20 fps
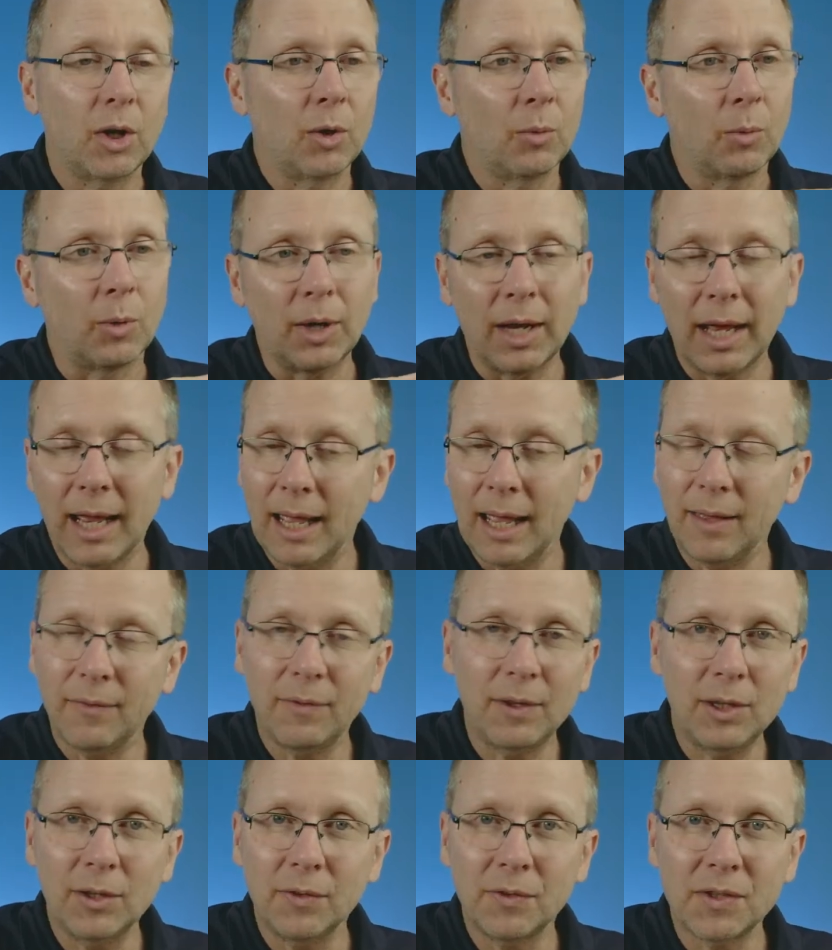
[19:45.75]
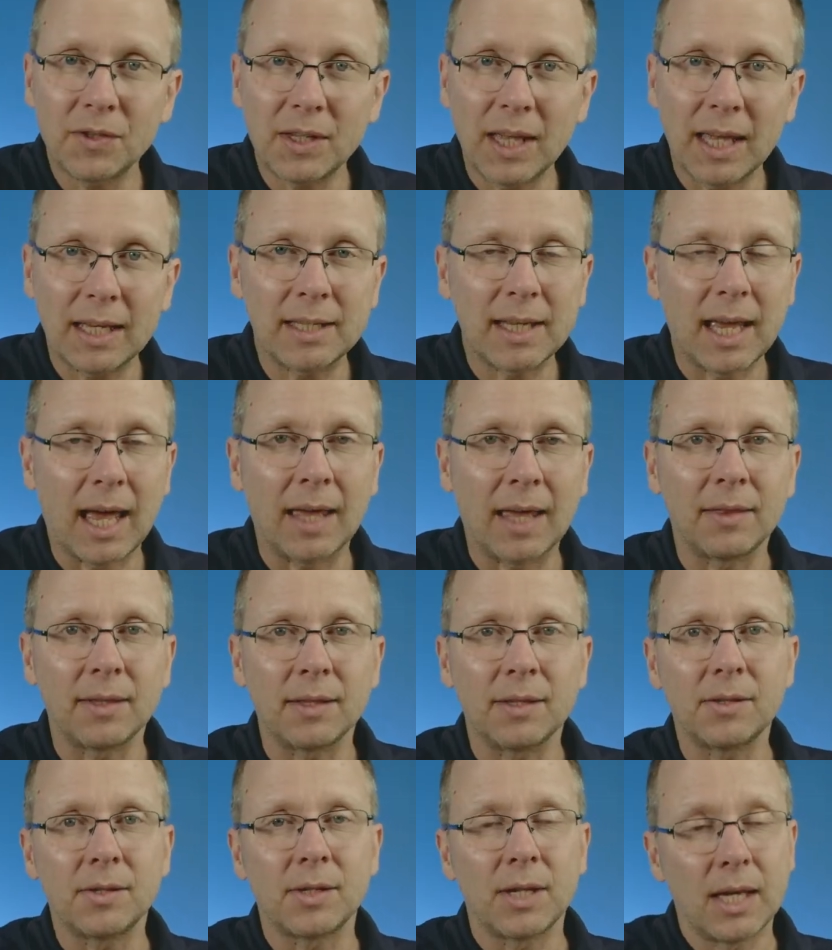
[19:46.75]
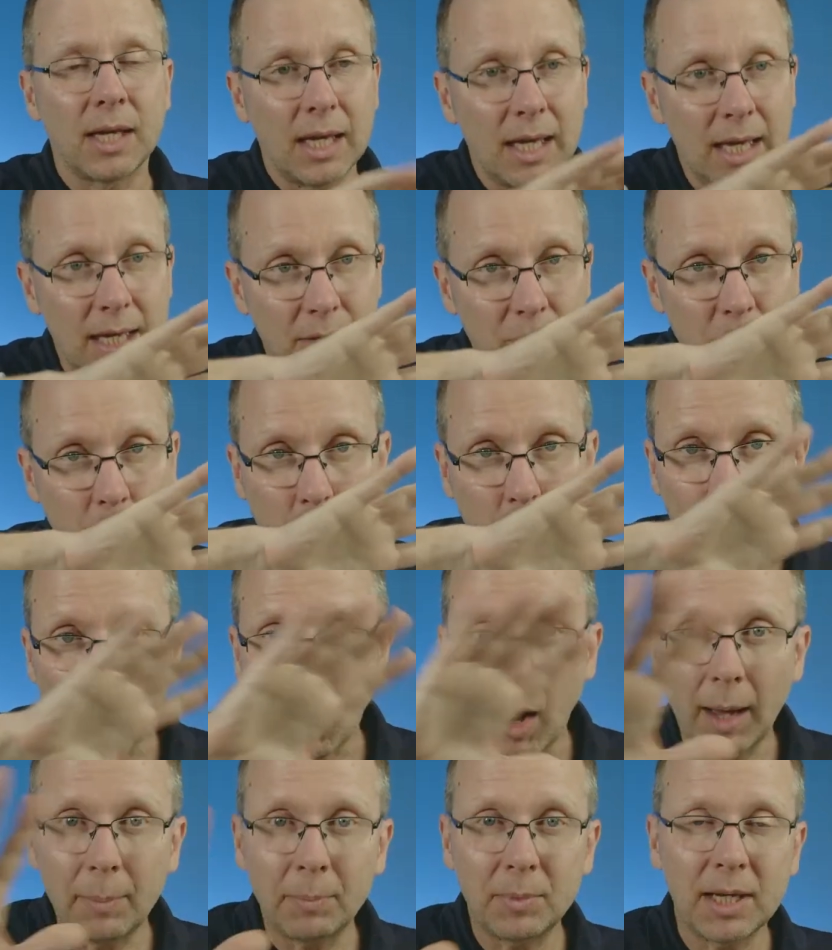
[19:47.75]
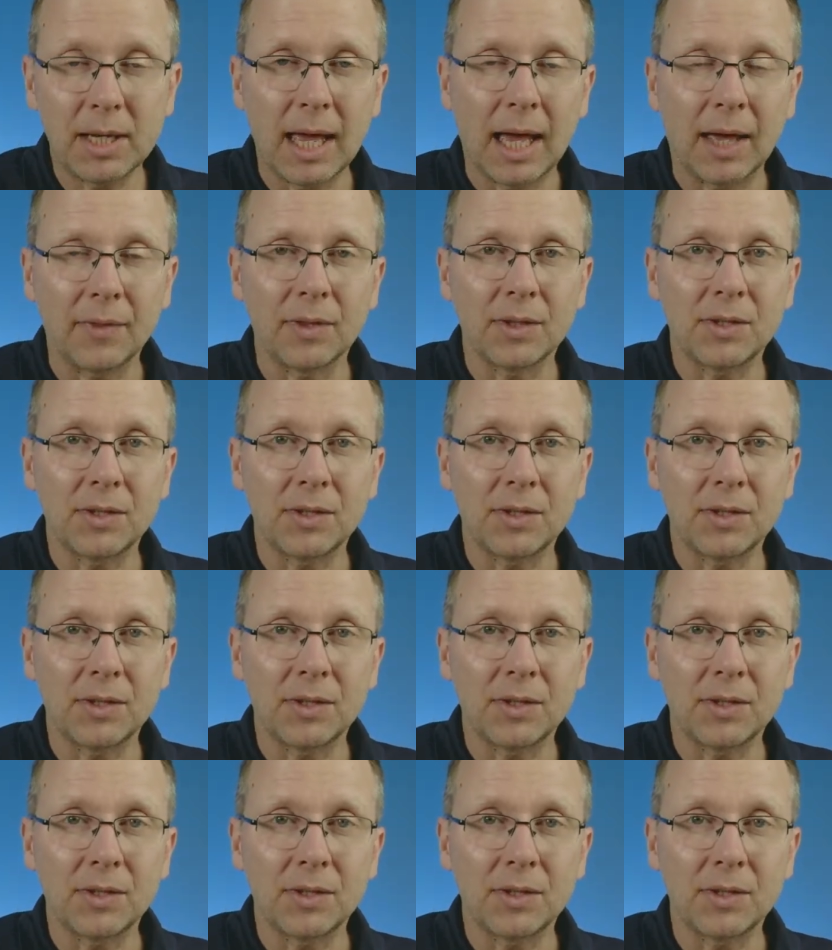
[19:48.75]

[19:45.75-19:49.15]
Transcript: whatever you've said to others is wiped out.